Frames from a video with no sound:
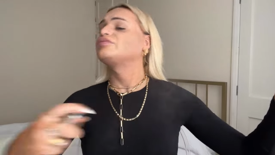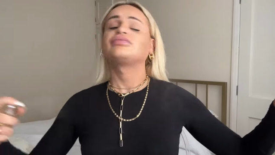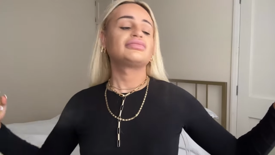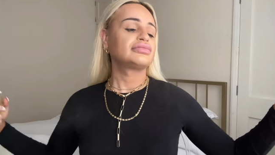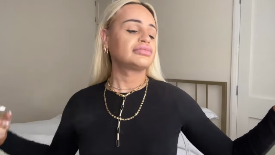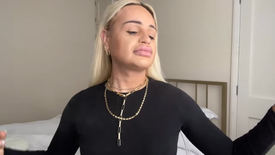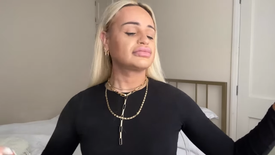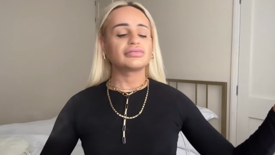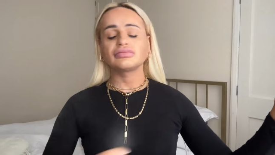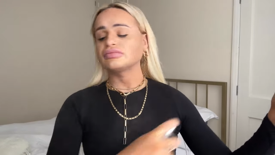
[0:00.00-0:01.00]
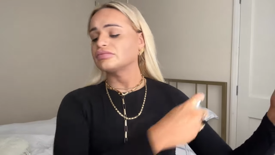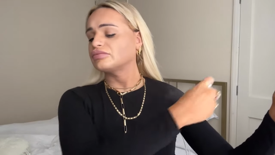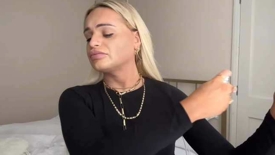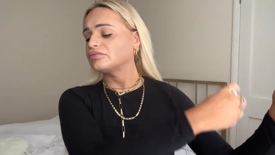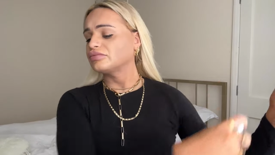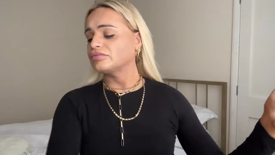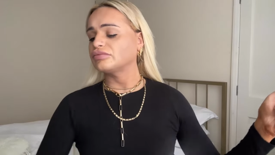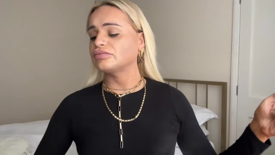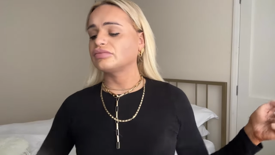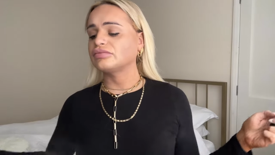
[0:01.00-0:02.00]

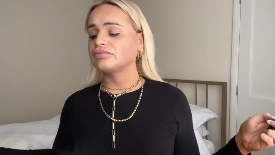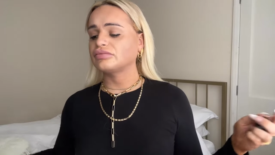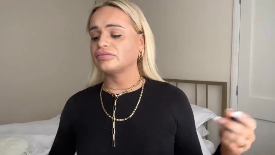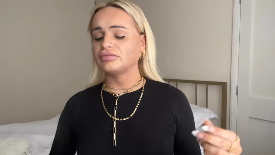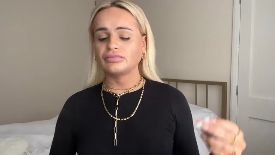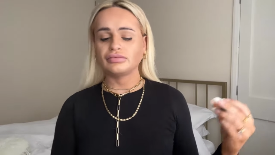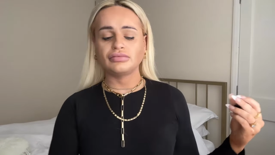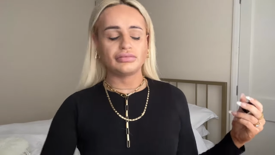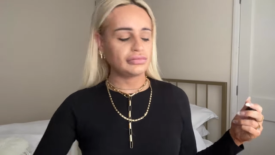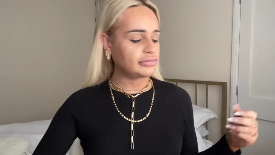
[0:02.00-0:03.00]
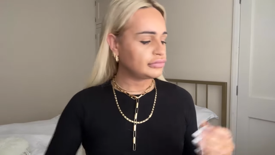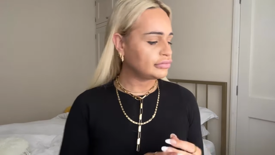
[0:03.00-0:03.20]
[no speech]